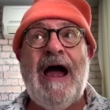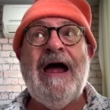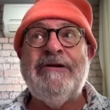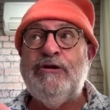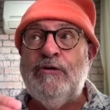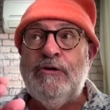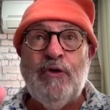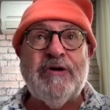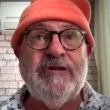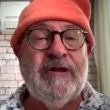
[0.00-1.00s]
and you
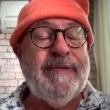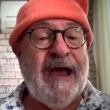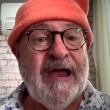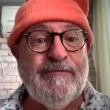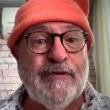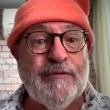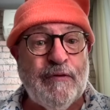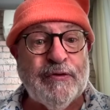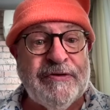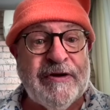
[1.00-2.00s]
look at the behavior of
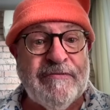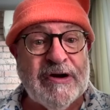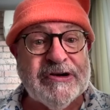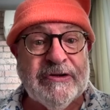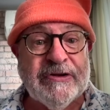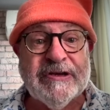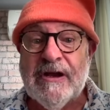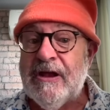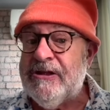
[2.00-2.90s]
ordinary Russians,